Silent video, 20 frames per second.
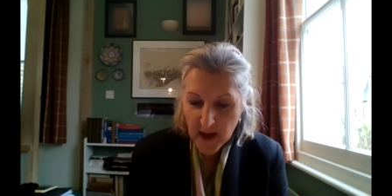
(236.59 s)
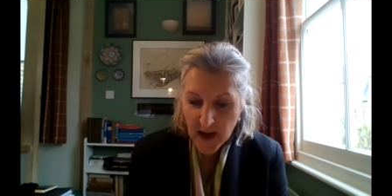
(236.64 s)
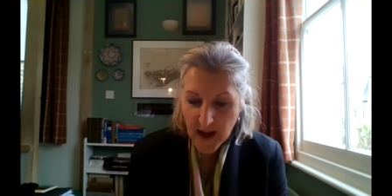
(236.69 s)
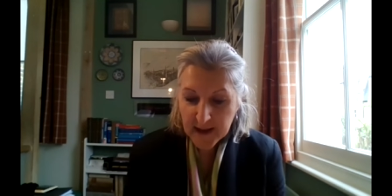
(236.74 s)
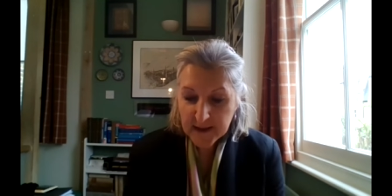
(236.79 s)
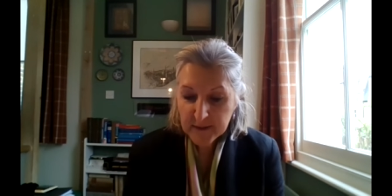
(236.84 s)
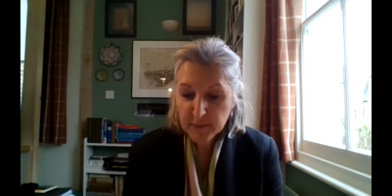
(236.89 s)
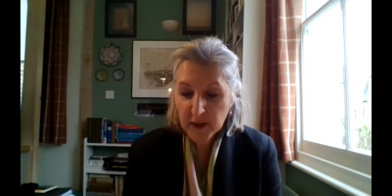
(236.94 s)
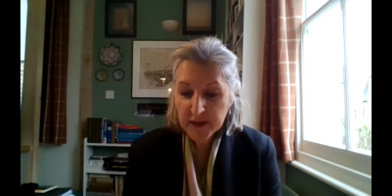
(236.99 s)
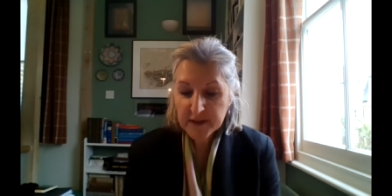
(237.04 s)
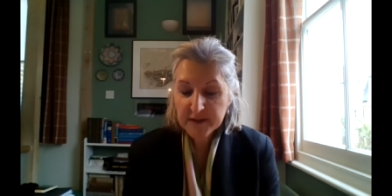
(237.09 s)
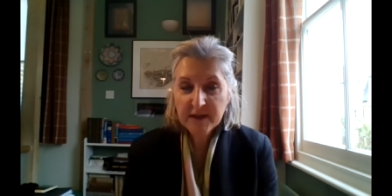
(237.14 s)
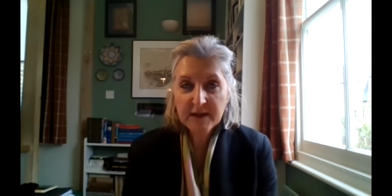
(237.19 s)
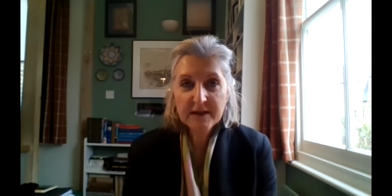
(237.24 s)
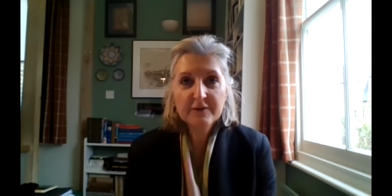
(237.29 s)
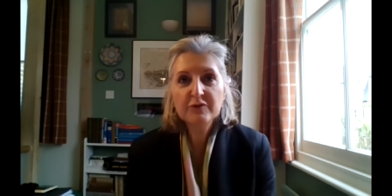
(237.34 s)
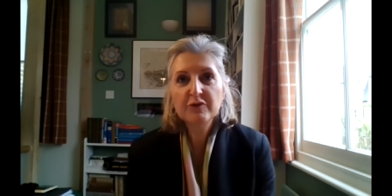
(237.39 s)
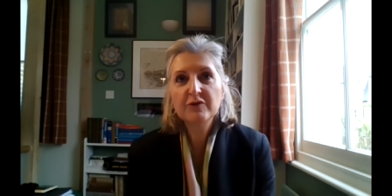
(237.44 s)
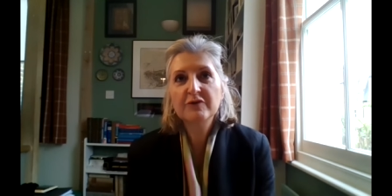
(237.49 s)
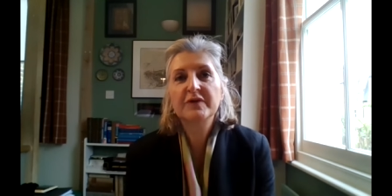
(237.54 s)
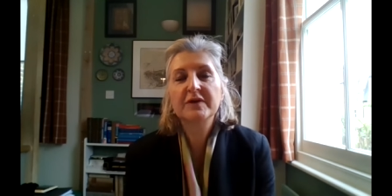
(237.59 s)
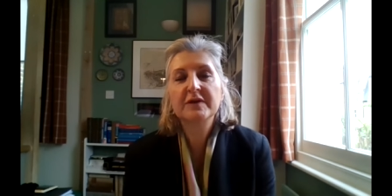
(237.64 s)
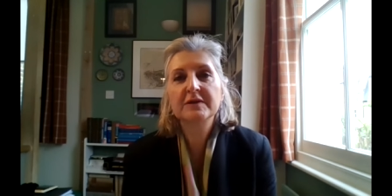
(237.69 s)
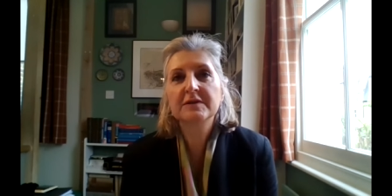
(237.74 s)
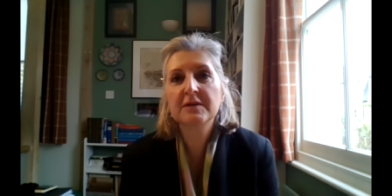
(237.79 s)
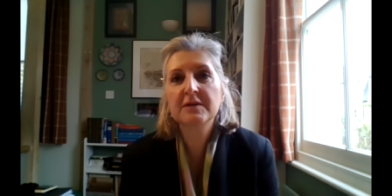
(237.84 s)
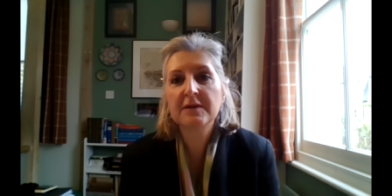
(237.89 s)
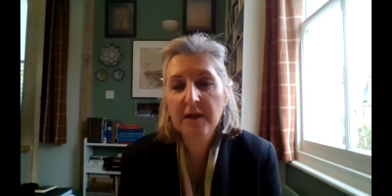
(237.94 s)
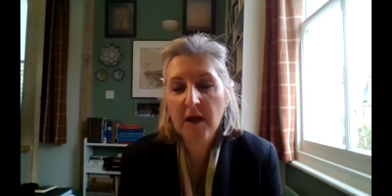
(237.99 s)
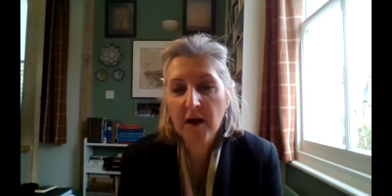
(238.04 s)
And by the end of
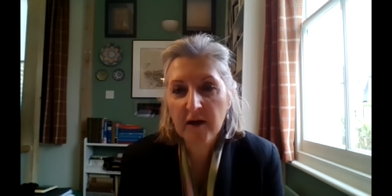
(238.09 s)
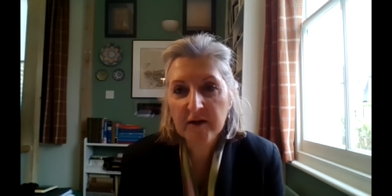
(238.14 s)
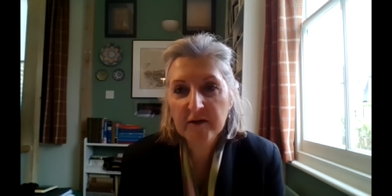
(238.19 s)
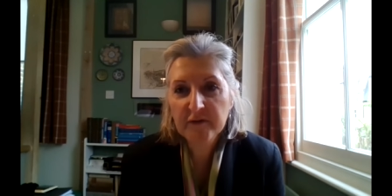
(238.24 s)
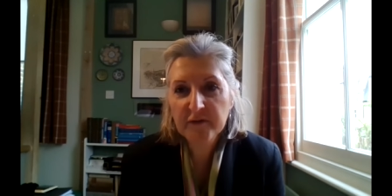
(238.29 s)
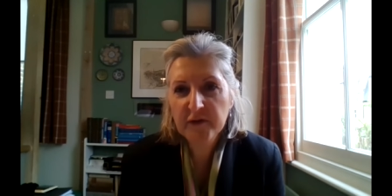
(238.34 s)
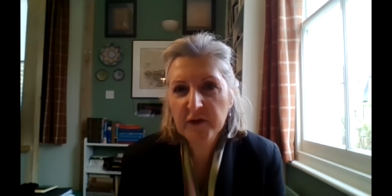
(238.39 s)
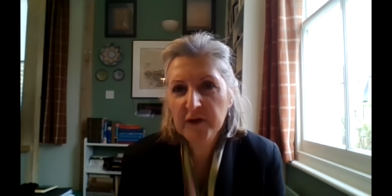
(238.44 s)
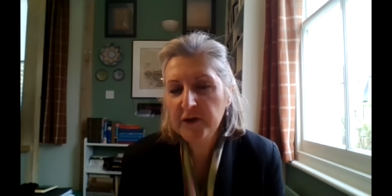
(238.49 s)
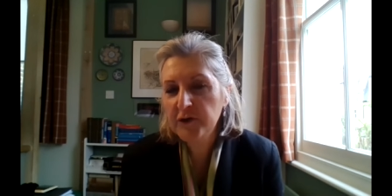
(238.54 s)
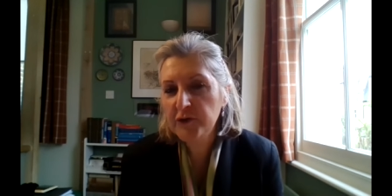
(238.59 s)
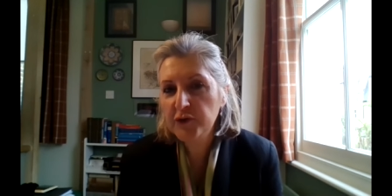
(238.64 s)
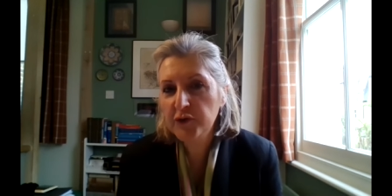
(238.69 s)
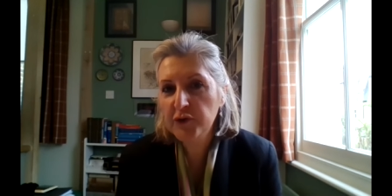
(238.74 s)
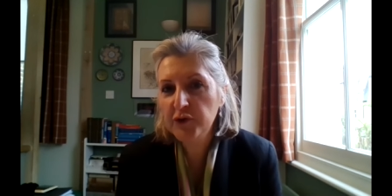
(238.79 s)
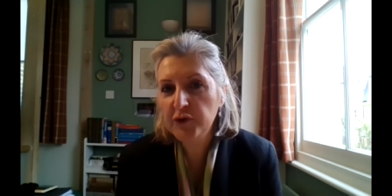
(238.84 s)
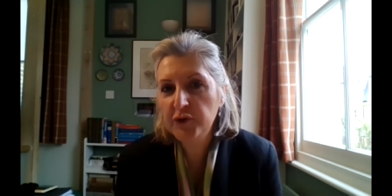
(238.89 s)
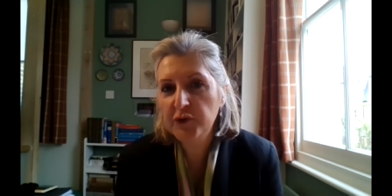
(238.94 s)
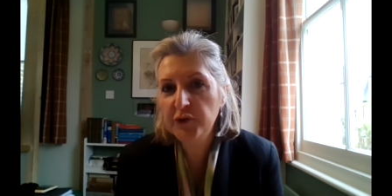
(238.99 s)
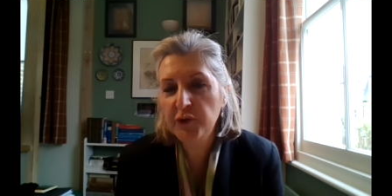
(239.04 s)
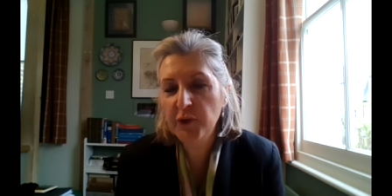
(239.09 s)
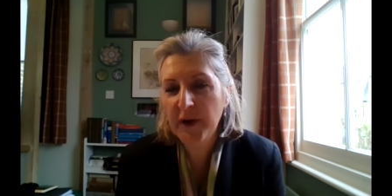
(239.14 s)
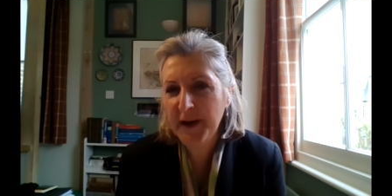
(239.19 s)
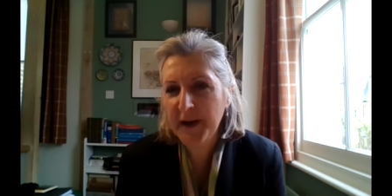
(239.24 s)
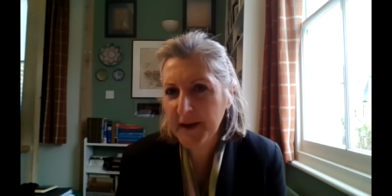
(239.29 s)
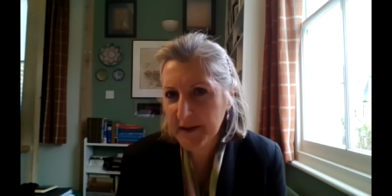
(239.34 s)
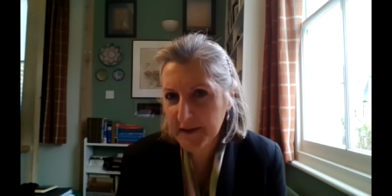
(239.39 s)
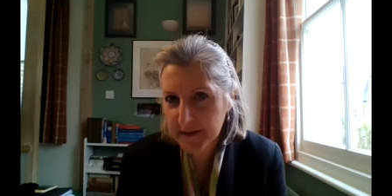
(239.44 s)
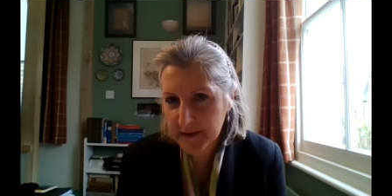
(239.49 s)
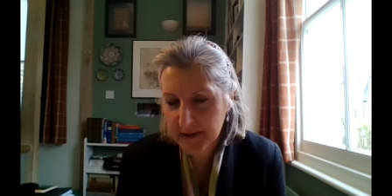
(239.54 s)
his life, he knew
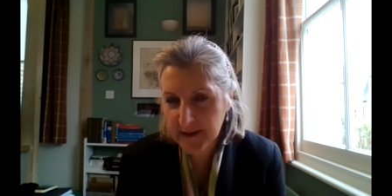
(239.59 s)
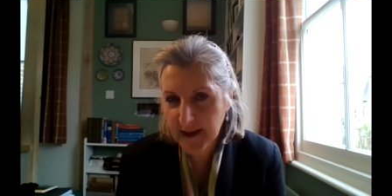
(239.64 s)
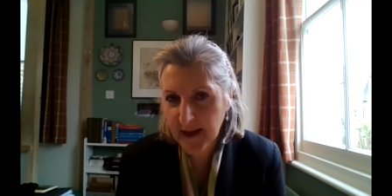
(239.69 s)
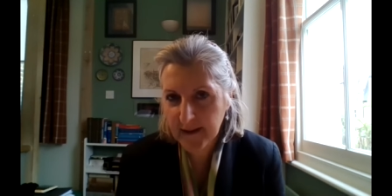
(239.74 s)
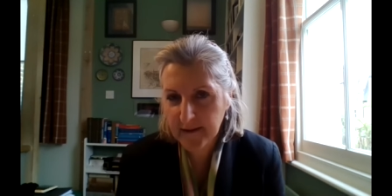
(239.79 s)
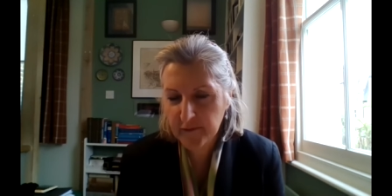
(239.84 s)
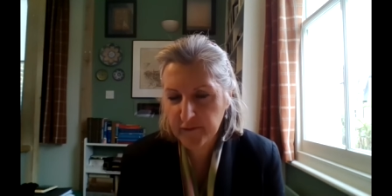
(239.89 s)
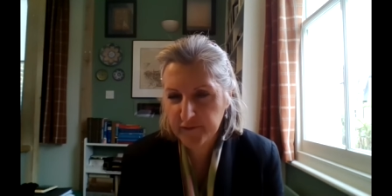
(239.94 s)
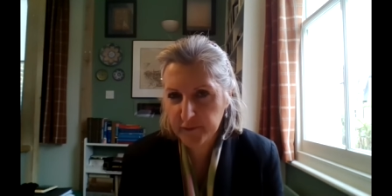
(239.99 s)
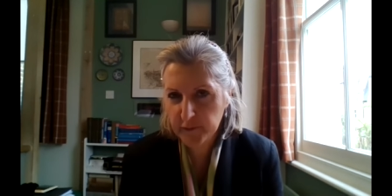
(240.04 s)
eight lang